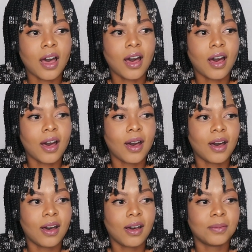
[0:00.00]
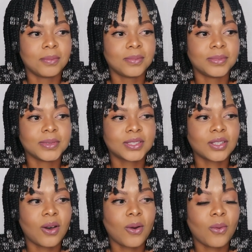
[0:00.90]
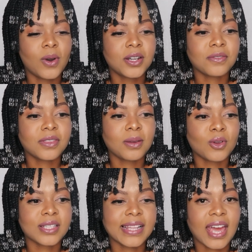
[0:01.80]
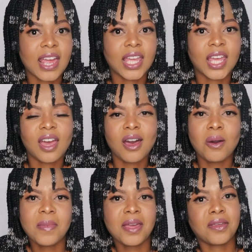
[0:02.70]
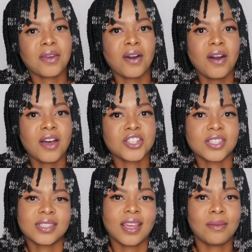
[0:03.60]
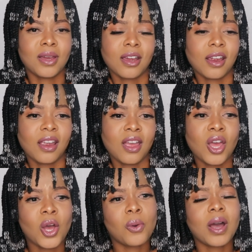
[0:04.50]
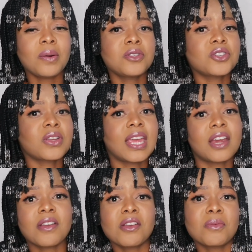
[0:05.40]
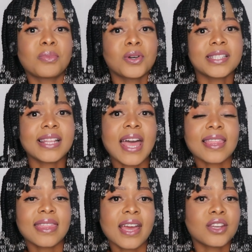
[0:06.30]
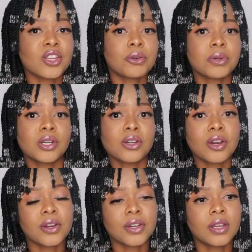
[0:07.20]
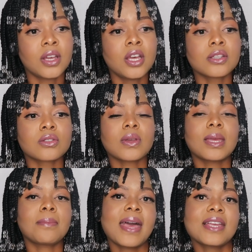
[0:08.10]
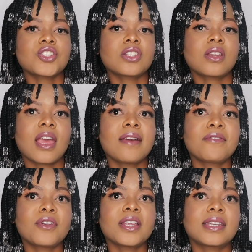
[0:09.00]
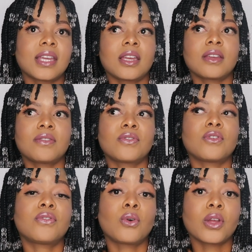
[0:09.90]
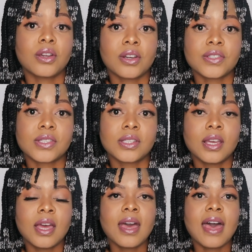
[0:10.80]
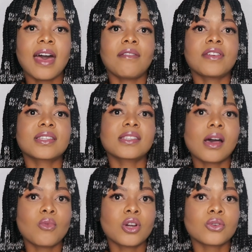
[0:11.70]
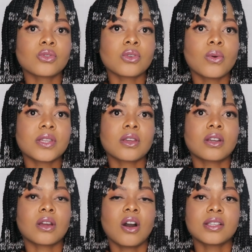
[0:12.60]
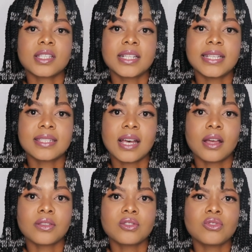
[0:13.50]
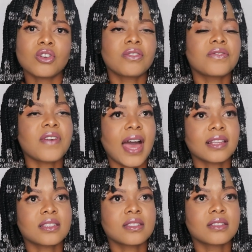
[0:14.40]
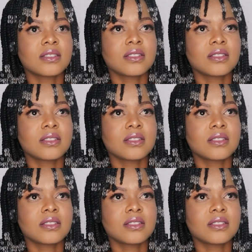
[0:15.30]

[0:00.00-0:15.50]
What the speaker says: So one of them was like, oh my gosh, Summer, why would you carry your books like that? You're a nerd. So imagine every day for 4 years having someone who's always gonna constantly tell you you're fat.